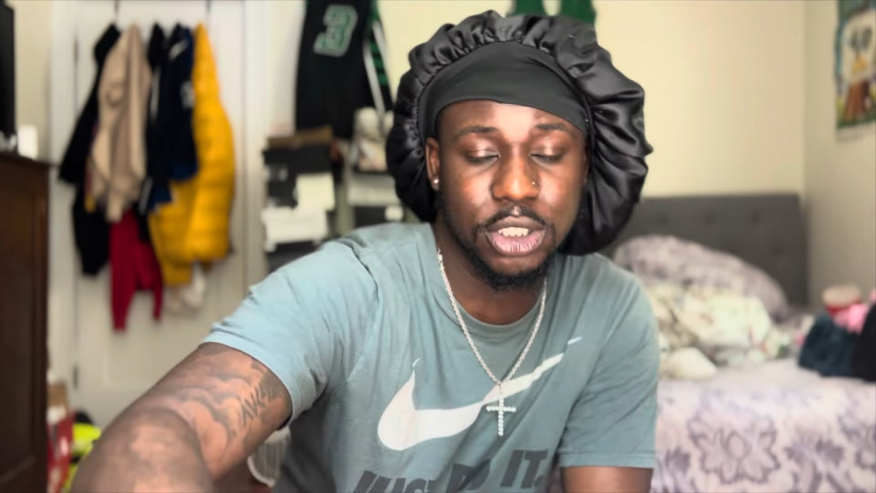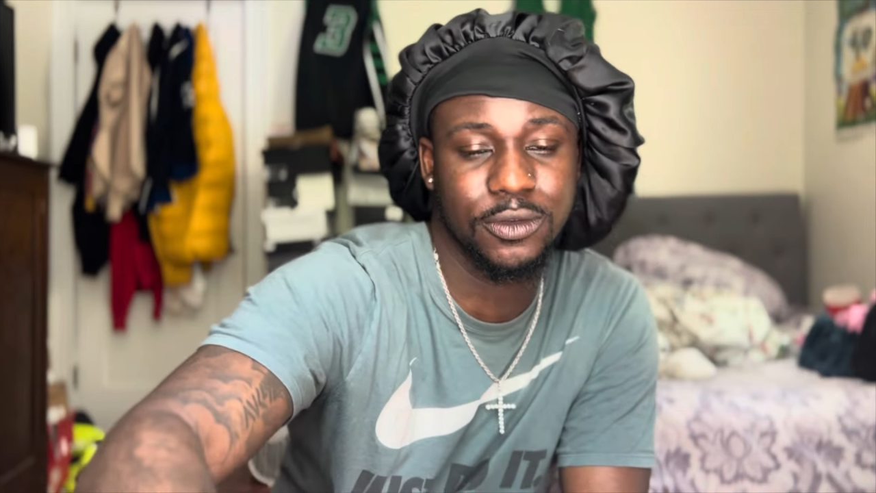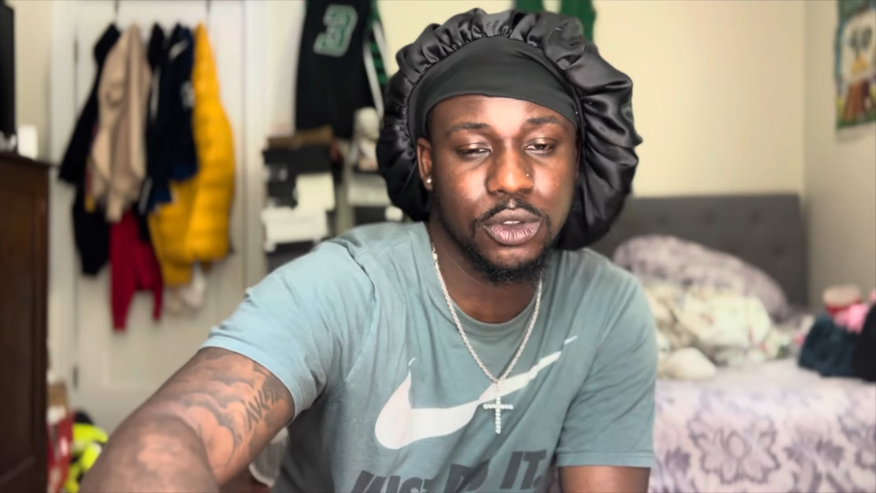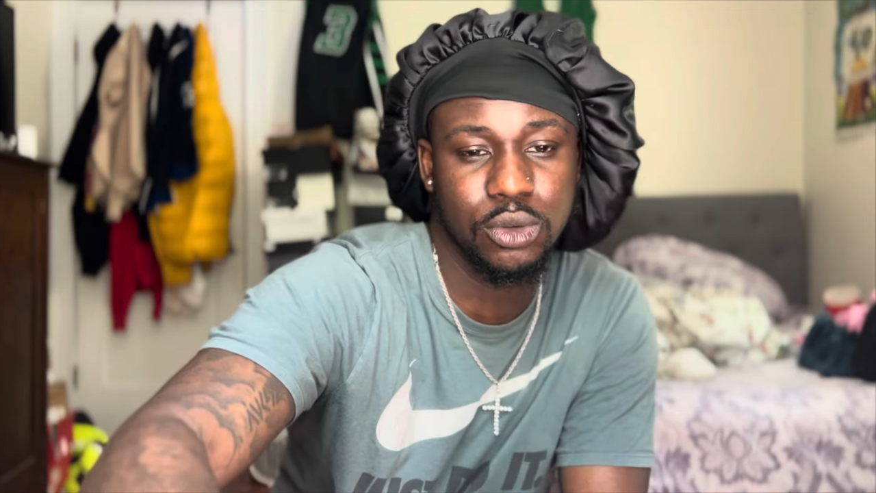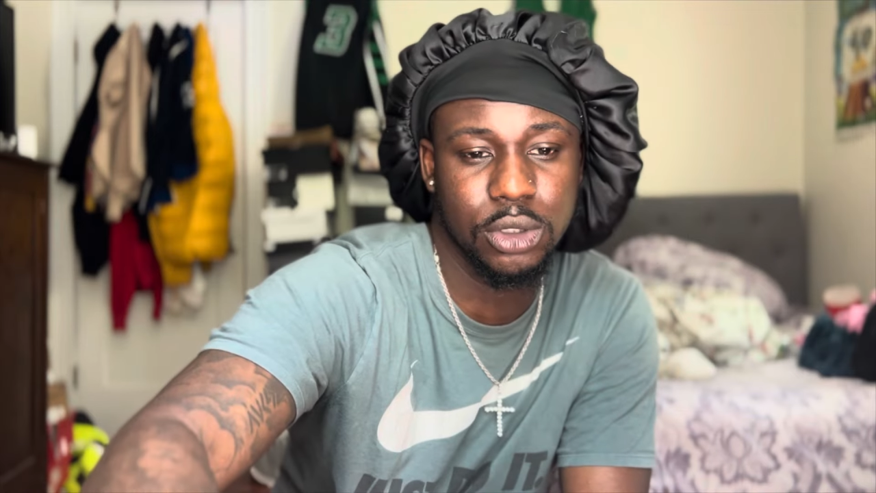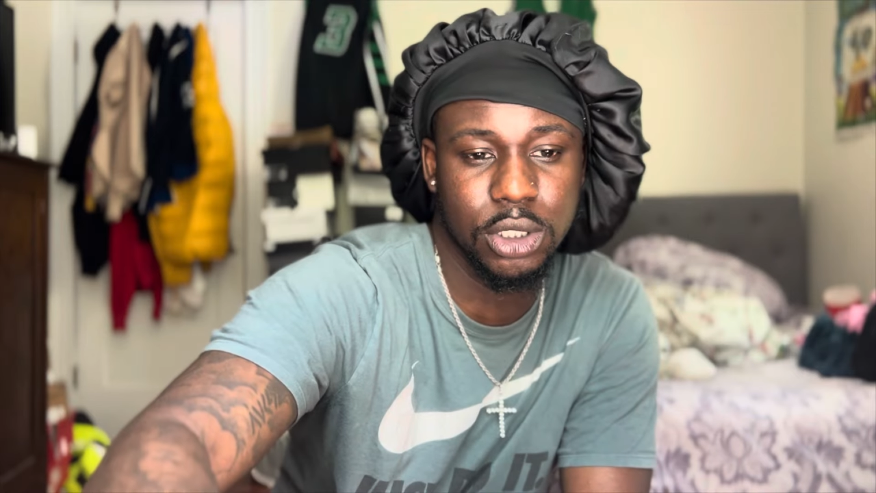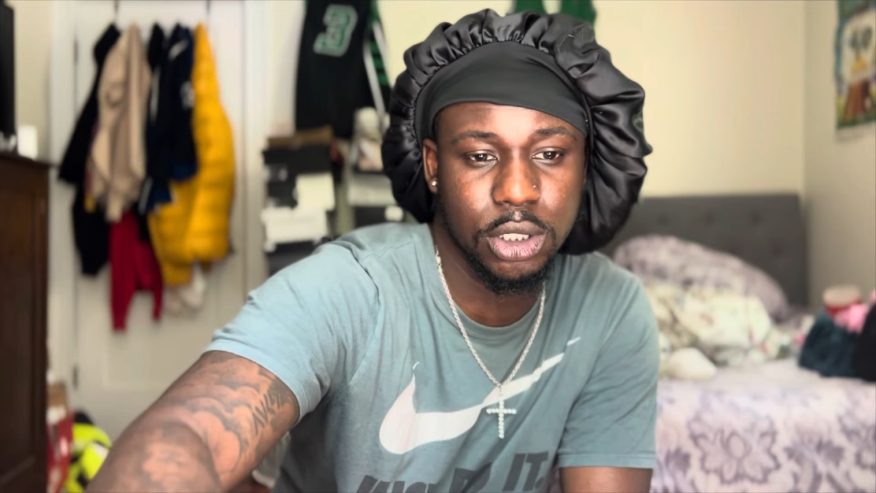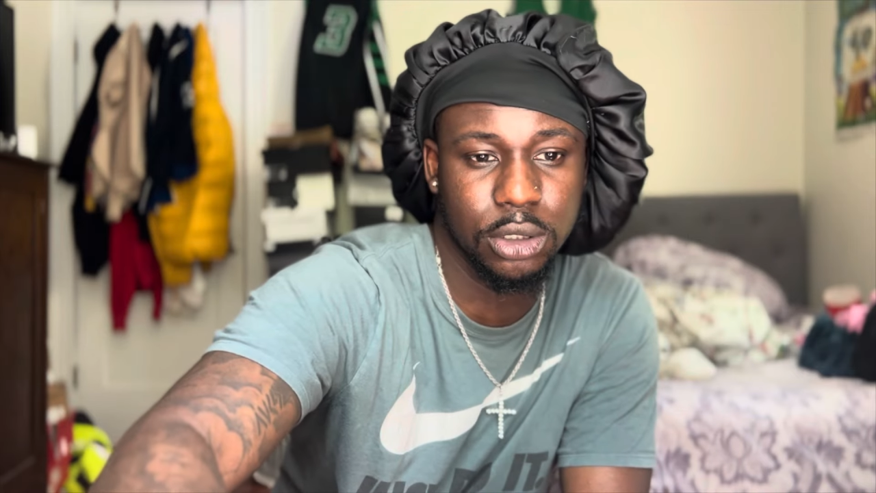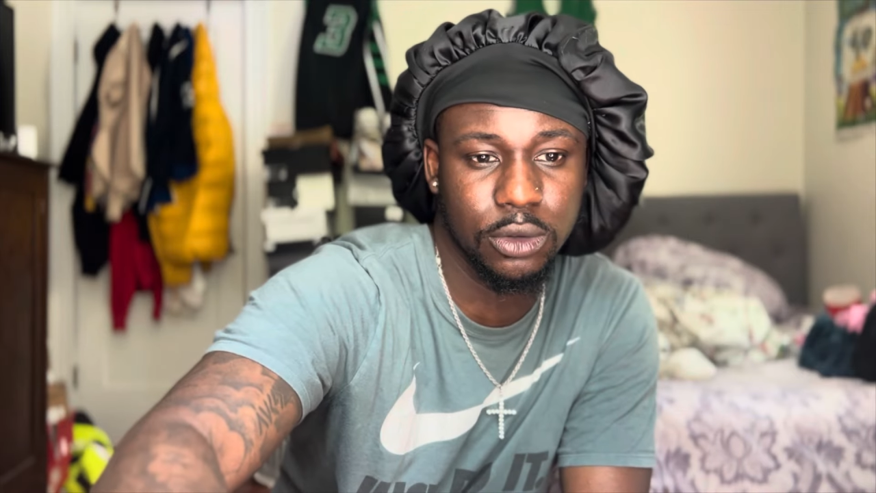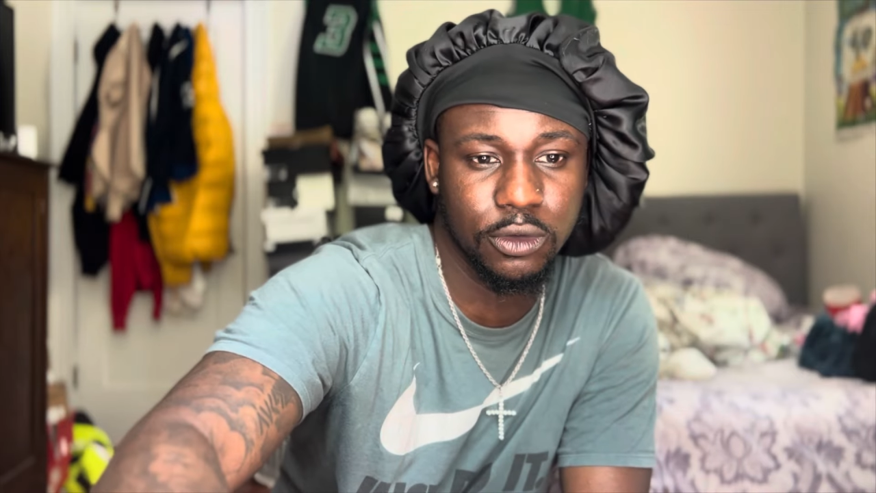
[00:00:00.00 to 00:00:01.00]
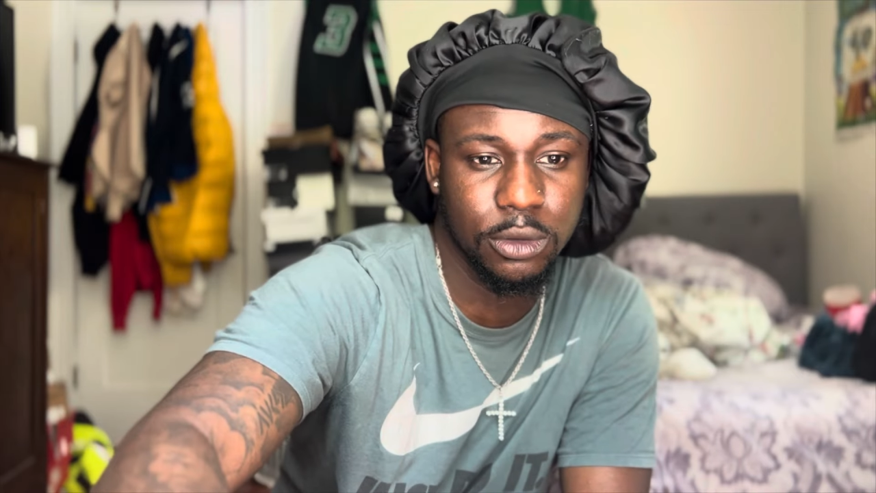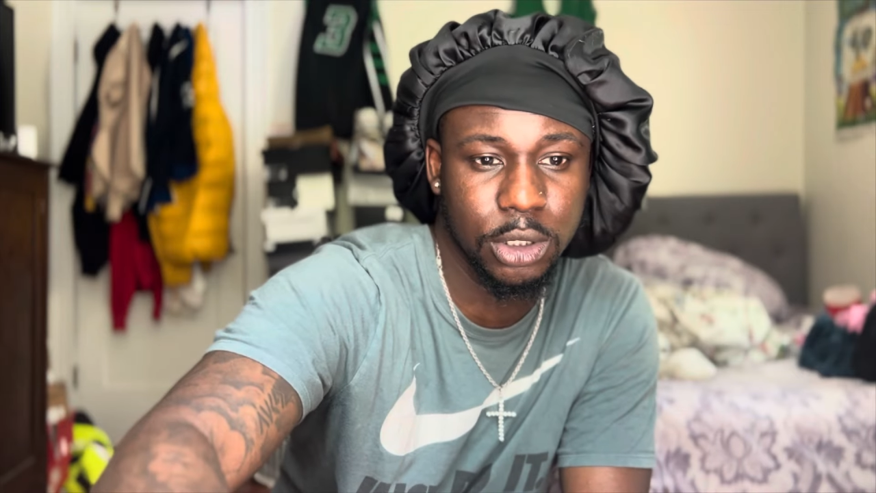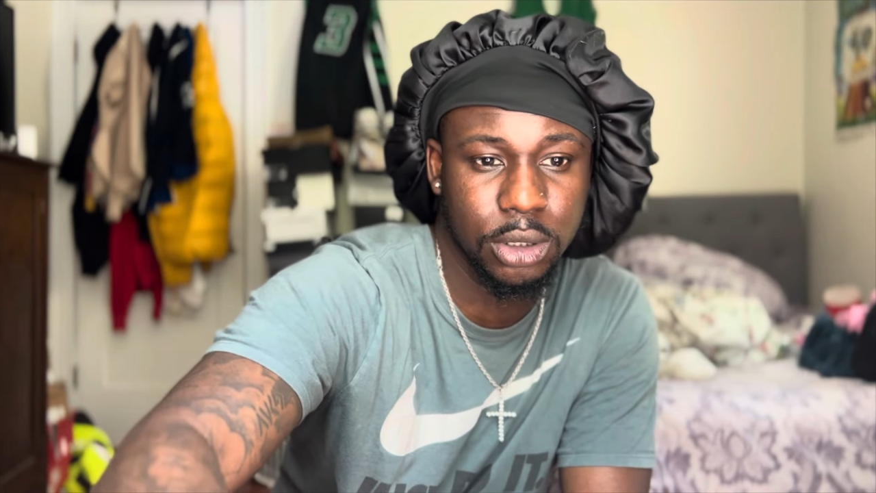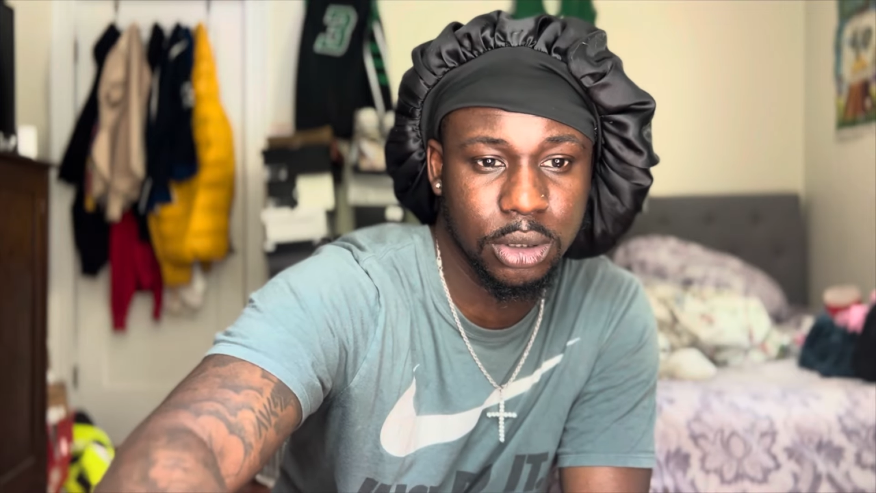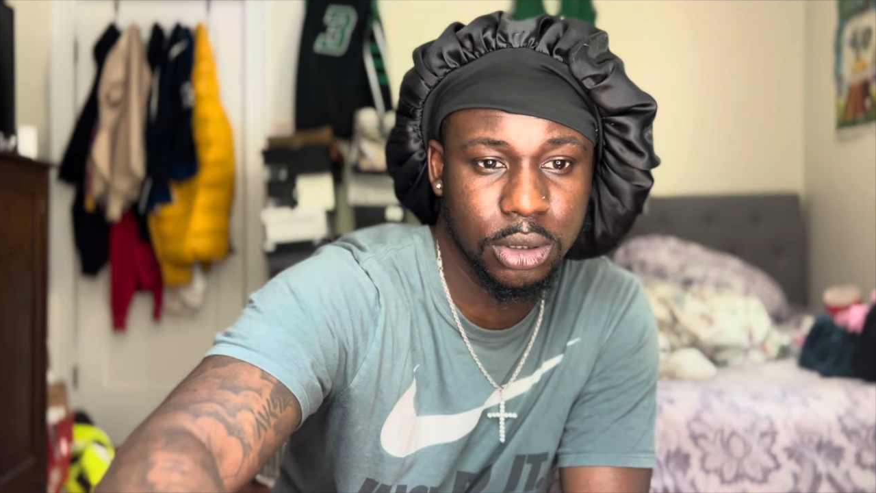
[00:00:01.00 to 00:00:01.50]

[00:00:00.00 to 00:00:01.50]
views, nigga. You feel me?